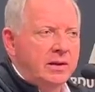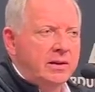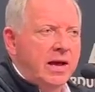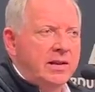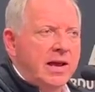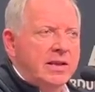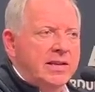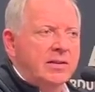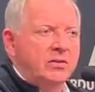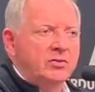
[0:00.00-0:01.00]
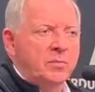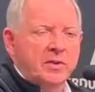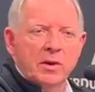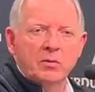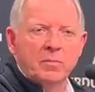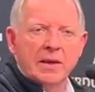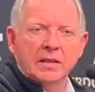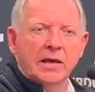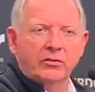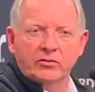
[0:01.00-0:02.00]
not yet something that would make a
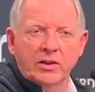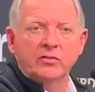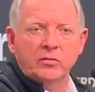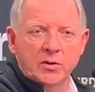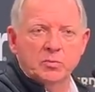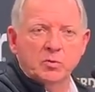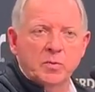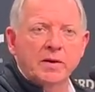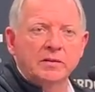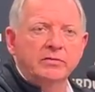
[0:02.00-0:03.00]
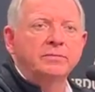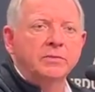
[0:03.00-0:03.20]
lot of sense from his perspective.